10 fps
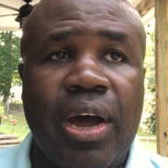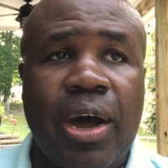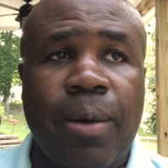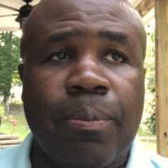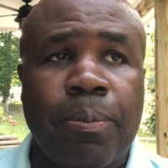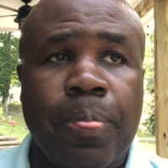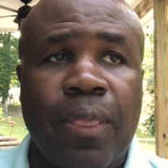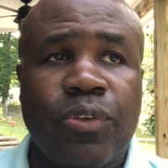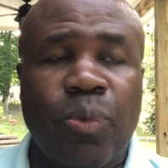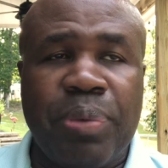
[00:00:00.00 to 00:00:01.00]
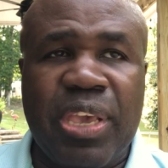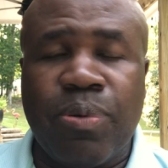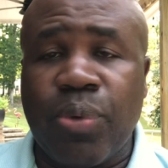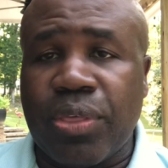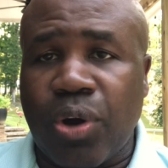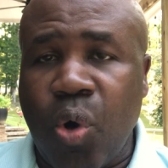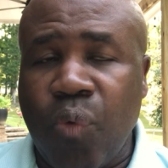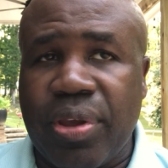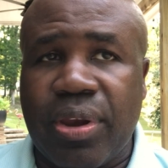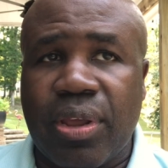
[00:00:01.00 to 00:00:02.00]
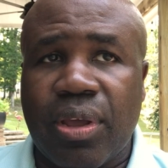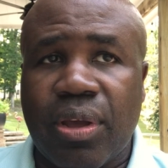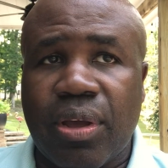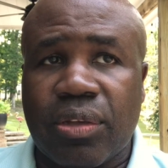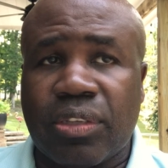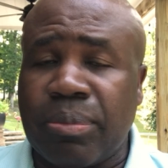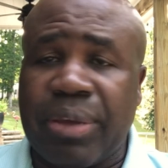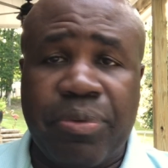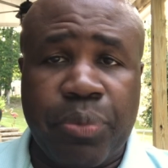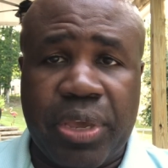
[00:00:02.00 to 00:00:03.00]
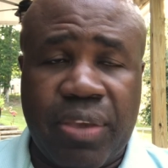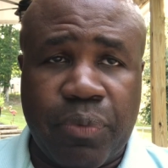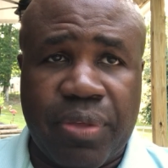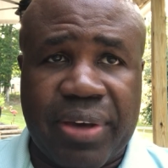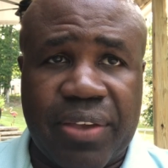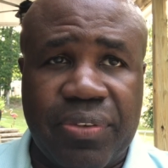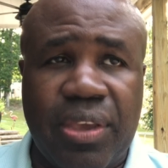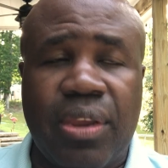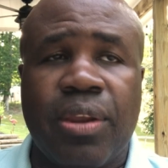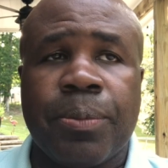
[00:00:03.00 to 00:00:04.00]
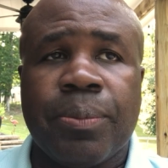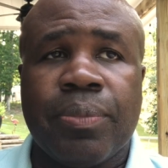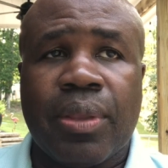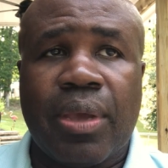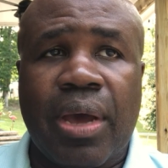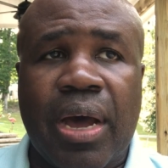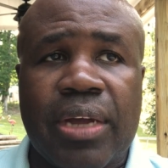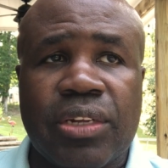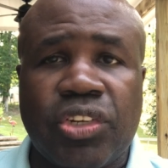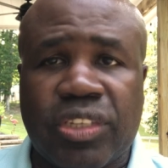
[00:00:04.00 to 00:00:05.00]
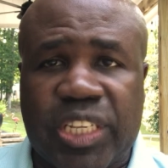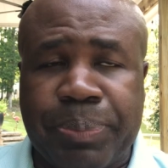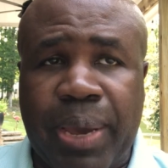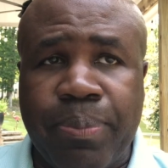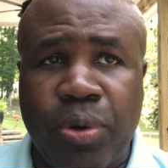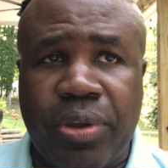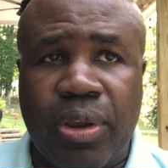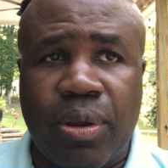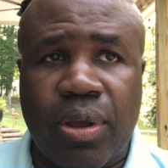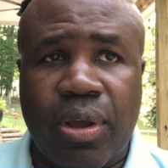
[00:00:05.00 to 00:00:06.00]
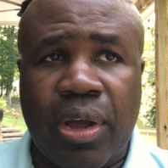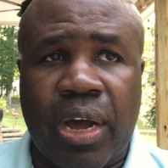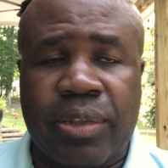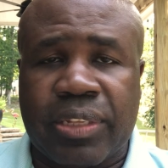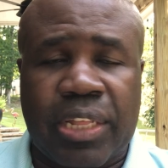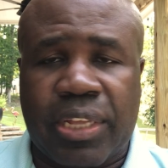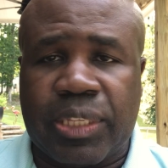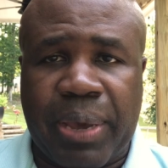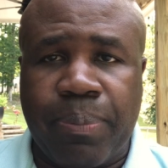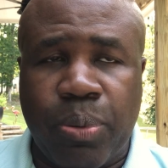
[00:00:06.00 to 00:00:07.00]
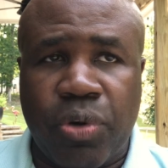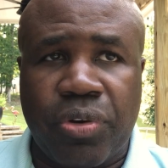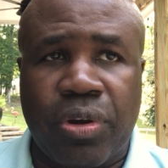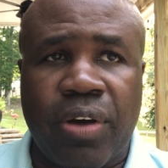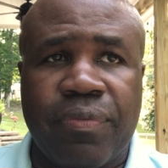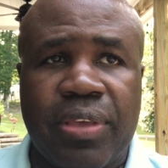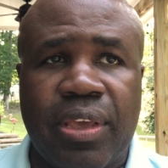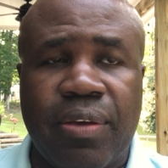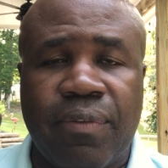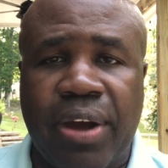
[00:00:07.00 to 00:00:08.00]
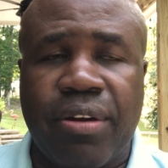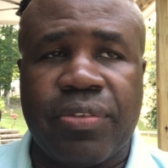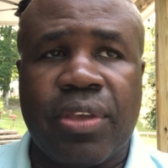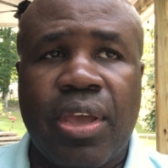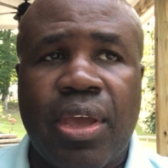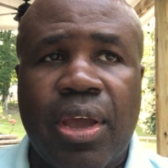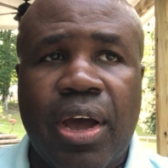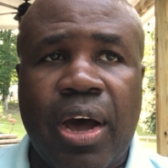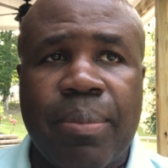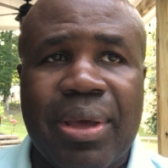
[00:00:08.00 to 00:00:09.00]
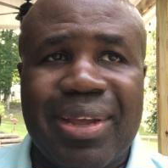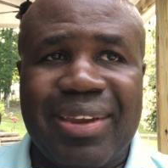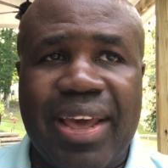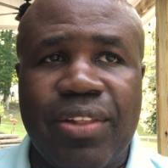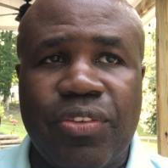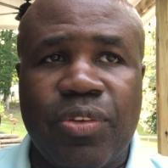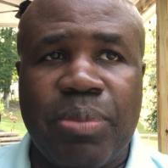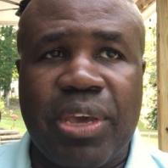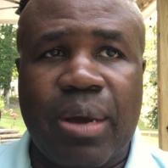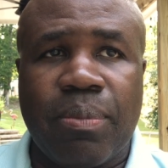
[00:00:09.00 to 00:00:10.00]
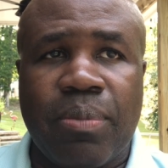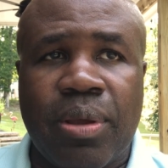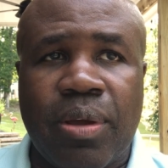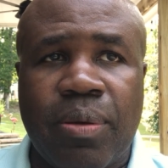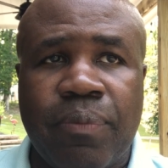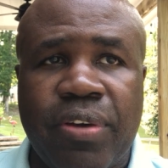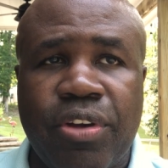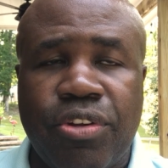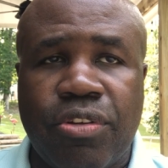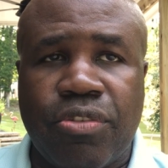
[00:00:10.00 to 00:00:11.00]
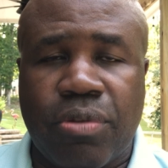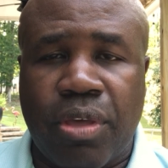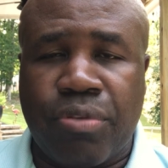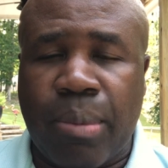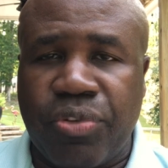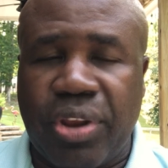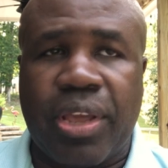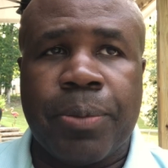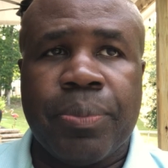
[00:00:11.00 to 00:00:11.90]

Um, so people with COVID, sometimes even with a vaccine, uh, just that spike protein, uh, so that, that spike portion of the virus, um, tends to become very thrombogenic.